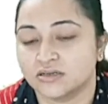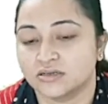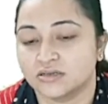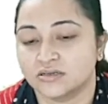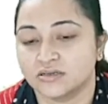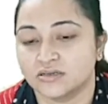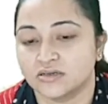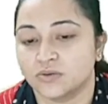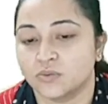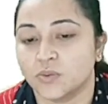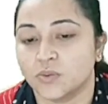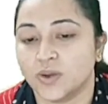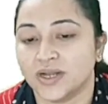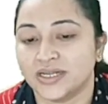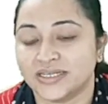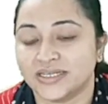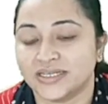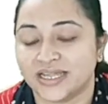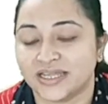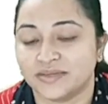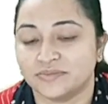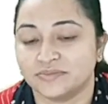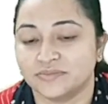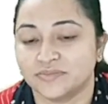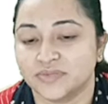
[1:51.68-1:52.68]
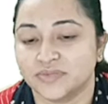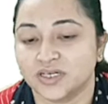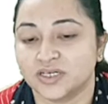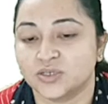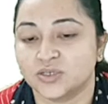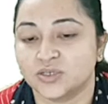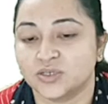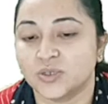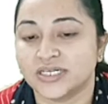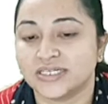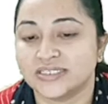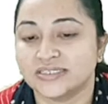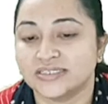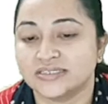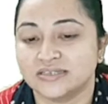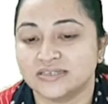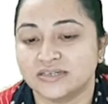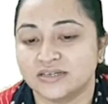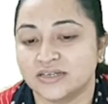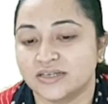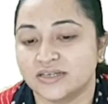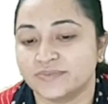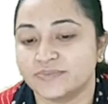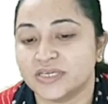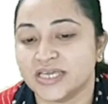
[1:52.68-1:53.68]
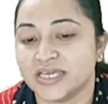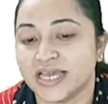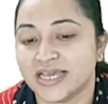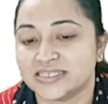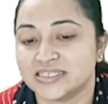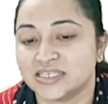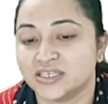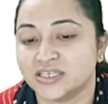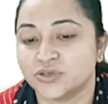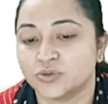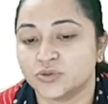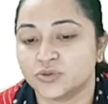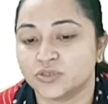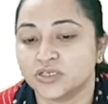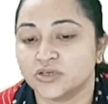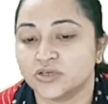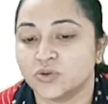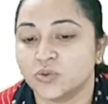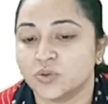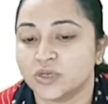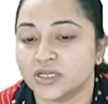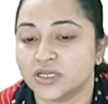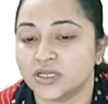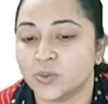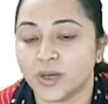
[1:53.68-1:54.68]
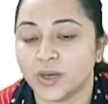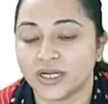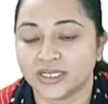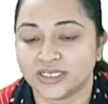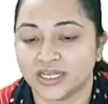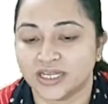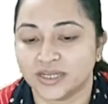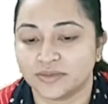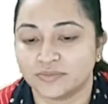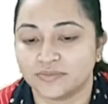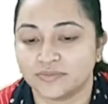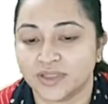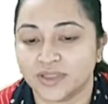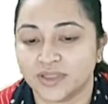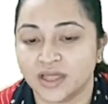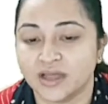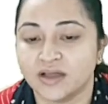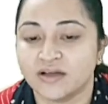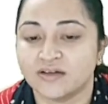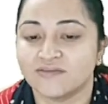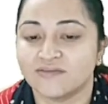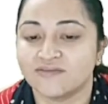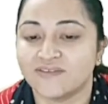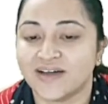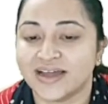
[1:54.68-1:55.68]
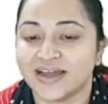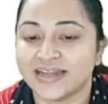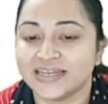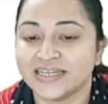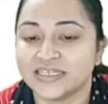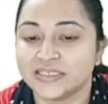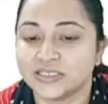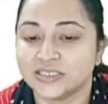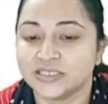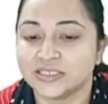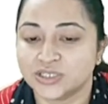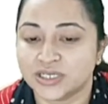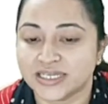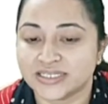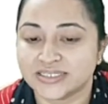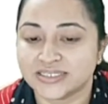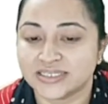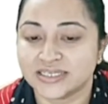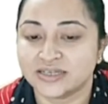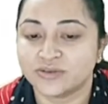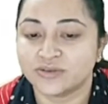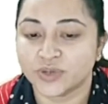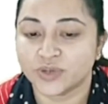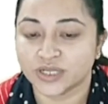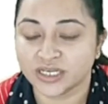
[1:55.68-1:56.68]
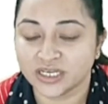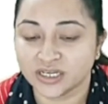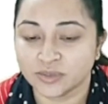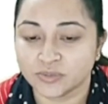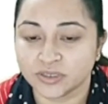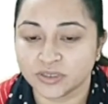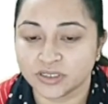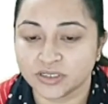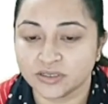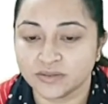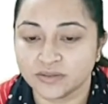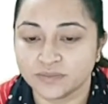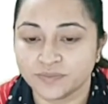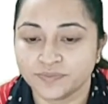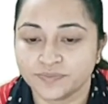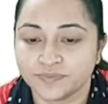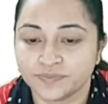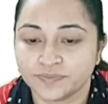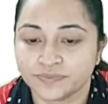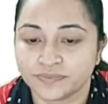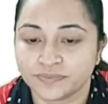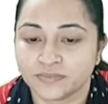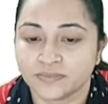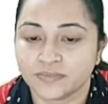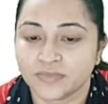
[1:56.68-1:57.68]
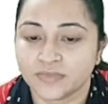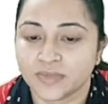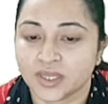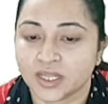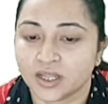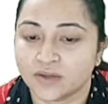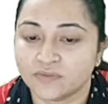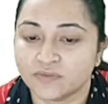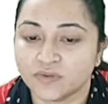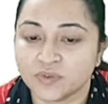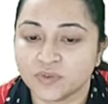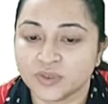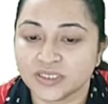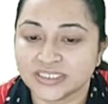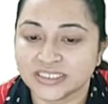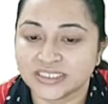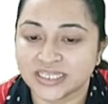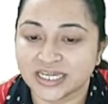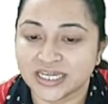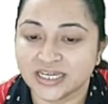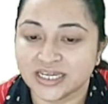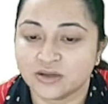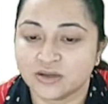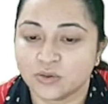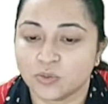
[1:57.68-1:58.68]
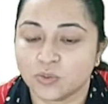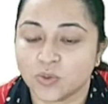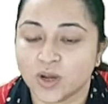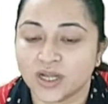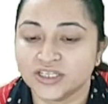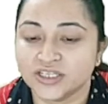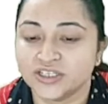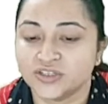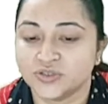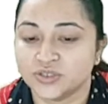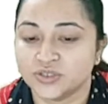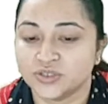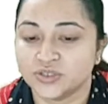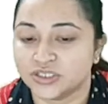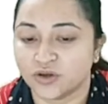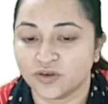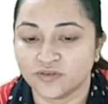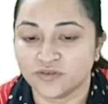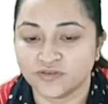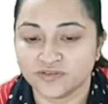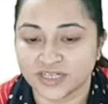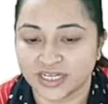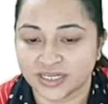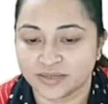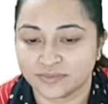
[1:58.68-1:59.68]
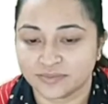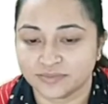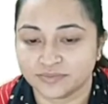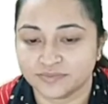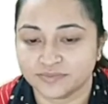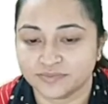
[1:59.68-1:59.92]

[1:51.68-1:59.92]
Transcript: one time. It will be executed only one time. While initializing variable, we will take 1 unit of time.